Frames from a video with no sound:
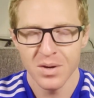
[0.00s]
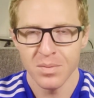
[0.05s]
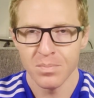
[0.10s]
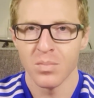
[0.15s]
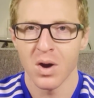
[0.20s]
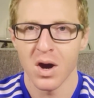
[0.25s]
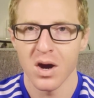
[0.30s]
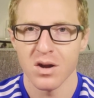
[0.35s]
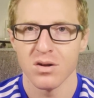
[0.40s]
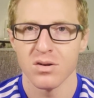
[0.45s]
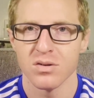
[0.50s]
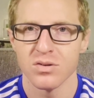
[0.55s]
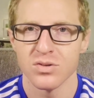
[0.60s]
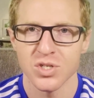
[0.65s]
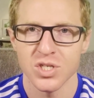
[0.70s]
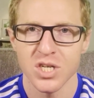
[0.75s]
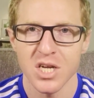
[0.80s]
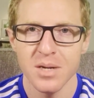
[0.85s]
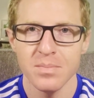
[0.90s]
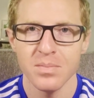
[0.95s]
monitor,
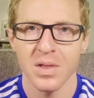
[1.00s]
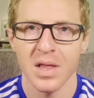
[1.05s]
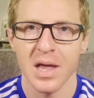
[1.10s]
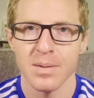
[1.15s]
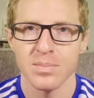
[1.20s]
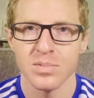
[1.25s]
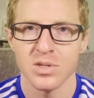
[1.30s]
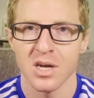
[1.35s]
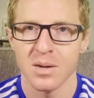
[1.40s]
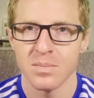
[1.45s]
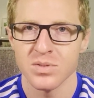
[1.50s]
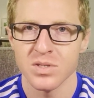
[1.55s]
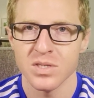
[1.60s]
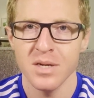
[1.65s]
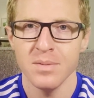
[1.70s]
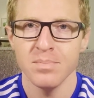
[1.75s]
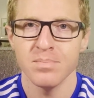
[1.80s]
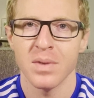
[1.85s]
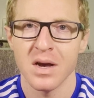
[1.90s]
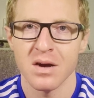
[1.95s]
same laptop,
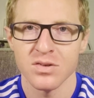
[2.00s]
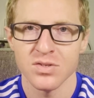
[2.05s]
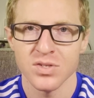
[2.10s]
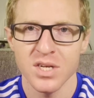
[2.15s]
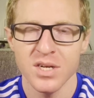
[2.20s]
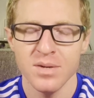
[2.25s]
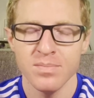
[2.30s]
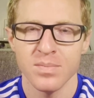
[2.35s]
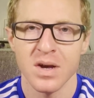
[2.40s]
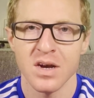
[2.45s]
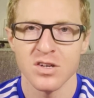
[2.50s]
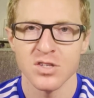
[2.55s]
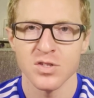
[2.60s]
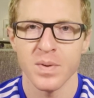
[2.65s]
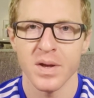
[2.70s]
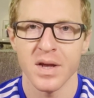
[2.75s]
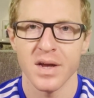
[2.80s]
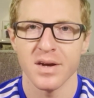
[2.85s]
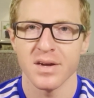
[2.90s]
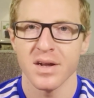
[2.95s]
same mouse
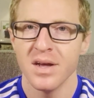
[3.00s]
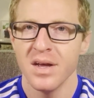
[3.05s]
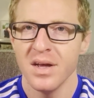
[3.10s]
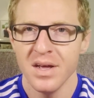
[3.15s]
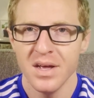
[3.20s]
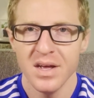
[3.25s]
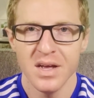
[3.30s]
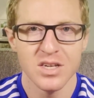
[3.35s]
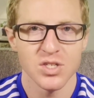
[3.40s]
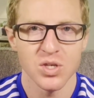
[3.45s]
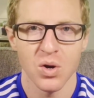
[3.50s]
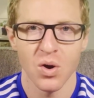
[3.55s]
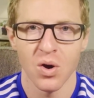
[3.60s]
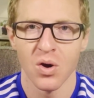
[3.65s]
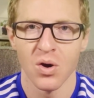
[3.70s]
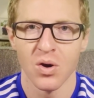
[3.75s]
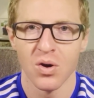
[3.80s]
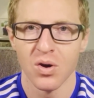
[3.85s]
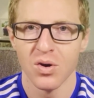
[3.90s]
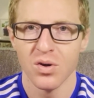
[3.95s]
pad. It's
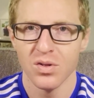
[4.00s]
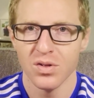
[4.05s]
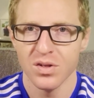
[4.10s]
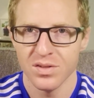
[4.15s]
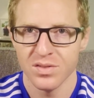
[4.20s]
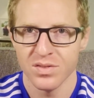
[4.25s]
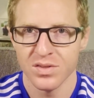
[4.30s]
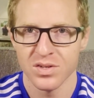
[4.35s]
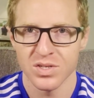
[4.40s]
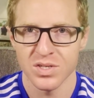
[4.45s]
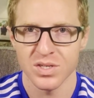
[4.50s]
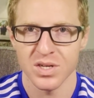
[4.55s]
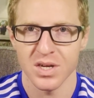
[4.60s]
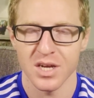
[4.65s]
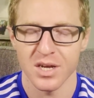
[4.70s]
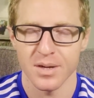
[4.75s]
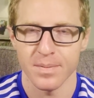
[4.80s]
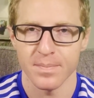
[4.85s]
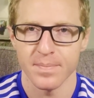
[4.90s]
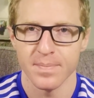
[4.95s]
all the
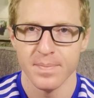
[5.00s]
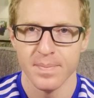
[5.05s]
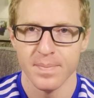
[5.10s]
same.